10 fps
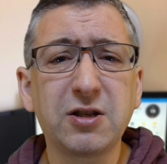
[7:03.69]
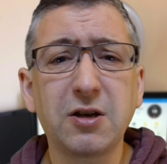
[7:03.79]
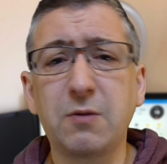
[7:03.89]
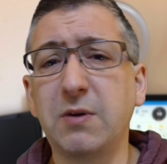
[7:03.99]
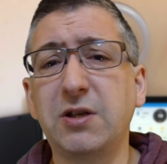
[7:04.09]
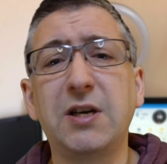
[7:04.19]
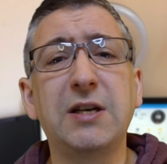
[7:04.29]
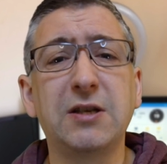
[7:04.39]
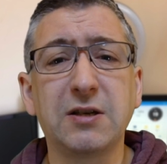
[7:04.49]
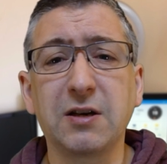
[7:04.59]
so much
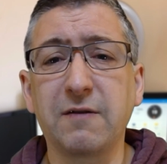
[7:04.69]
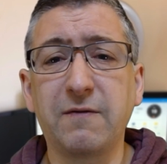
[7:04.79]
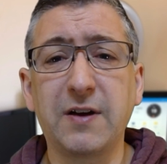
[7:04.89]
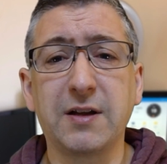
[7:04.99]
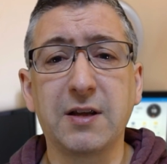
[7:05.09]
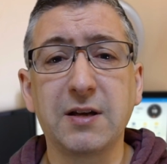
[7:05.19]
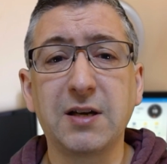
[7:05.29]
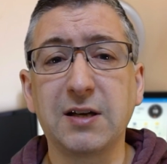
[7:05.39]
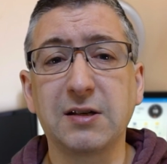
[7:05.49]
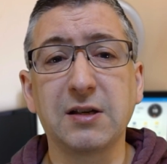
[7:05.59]
easier to configure than the
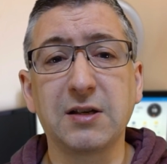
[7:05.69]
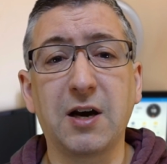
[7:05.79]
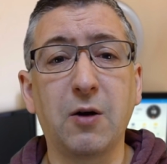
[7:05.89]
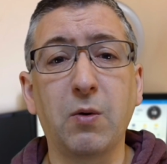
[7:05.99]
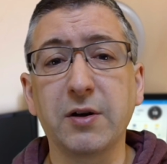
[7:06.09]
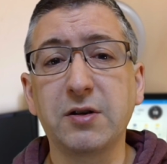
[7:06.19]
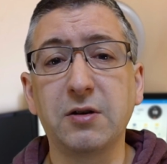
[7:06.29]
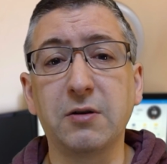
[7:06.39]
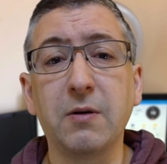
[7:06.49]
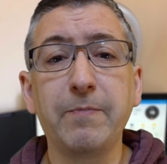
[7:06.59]
Tesla style one
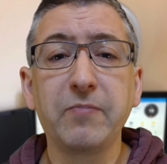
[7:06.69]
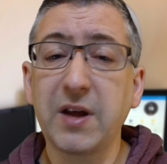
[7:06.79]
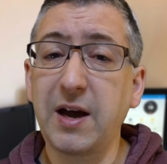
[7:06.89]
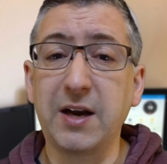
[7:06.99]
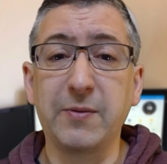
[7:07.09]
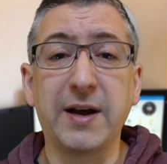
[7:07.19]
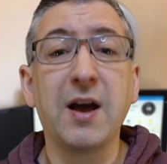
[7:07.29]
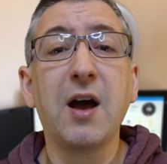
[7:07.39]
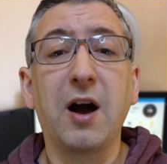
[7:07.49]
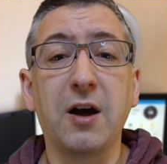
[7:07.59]
too. Anyway,
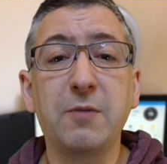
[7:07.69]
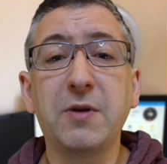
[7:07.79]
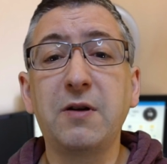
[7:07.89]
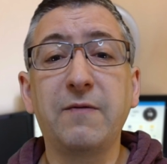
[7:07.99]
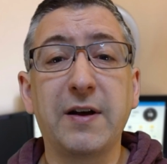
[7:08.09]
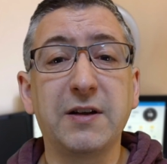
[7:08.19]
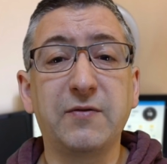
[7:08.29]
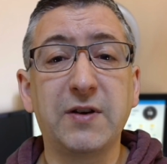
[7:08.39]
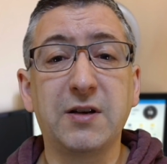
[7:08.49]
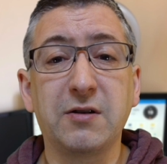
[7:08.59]
I hope that you found this
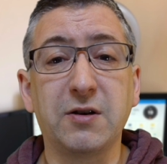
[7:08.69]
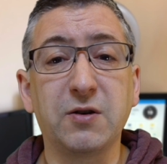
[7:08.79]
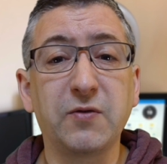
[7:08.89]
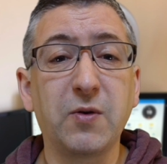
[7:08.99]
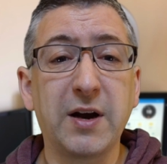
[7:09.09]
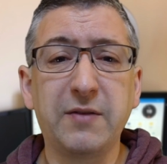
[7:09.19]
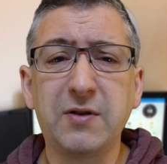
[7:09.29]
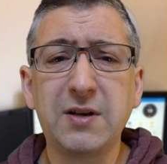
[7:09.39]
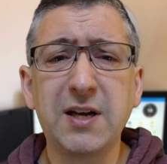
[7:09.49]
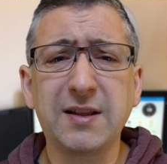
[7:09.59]
video useful and if
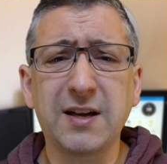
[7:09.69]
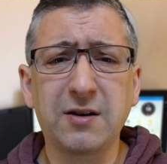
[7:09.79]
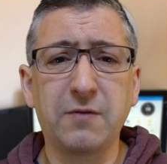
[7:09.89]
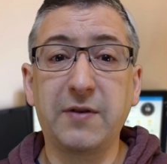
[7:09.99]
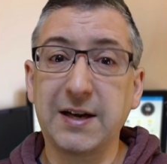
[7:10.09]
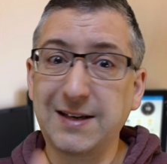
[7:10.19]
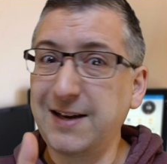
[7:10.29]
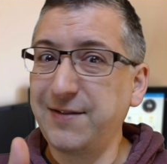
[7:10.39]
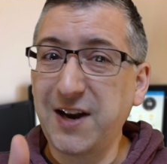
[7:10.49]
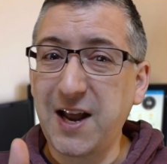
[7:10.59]
you did then don't forget to
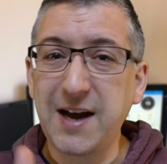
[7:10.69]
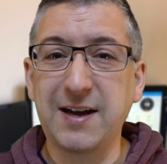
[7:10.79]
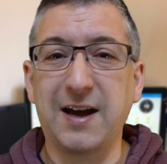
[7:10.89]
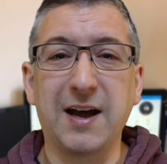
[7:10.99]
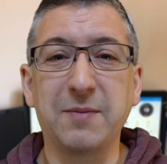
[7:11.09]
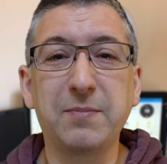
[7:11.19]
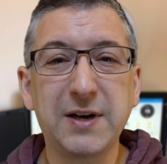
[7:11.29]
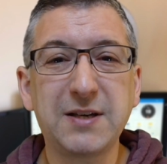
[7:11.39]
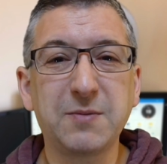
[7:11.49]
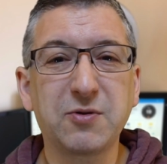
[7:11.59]
give it a like and
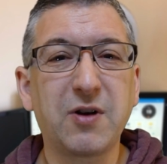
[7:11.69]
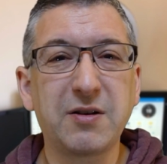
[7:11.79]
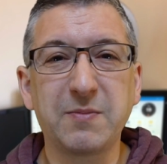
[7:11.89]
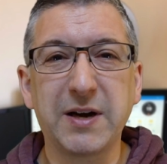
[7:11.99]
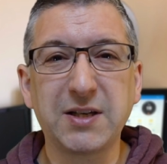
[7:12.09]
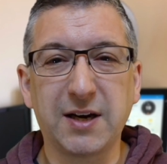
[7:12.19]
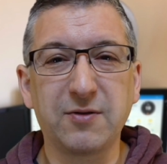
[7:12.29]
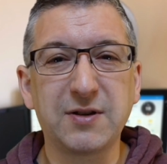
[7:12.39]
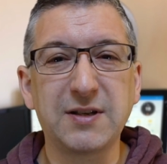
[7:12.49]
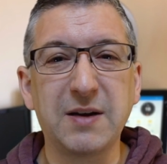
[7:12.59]
please subscribe to my
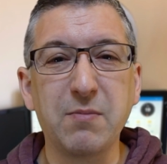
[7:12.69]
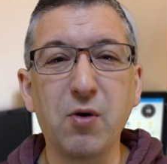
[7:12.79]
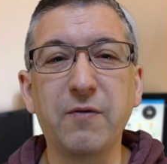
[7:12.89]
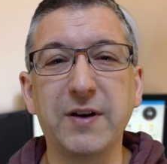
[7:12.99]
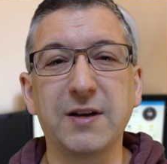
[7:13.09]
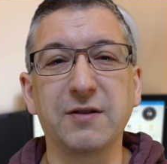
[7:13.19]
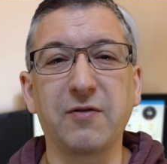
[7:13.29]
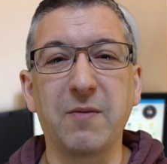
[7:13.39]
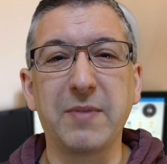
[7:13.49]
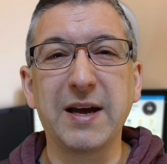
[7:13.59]
channel to see more videos
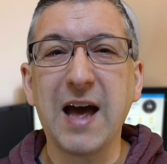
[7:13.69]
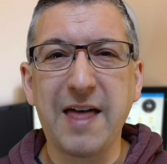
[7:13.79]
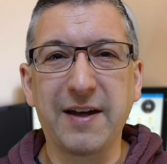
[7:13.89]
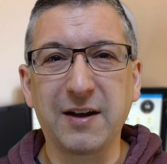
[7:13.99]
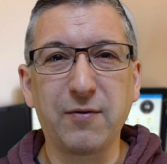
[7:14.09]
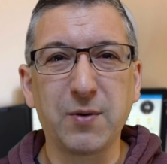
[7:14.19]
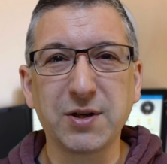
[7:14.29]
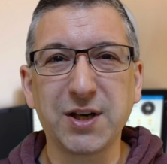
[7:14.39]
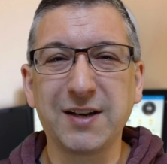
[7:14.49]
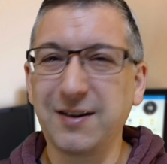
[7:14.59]
from me. Thank you for
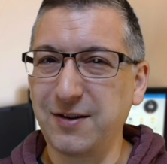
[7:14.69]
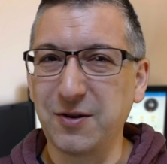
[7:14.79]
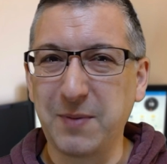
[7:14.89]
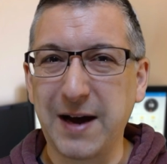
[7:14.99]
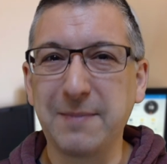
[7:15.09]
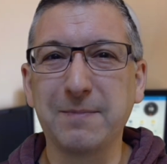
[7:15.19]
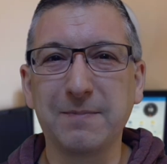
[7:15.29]
watching, goodbye.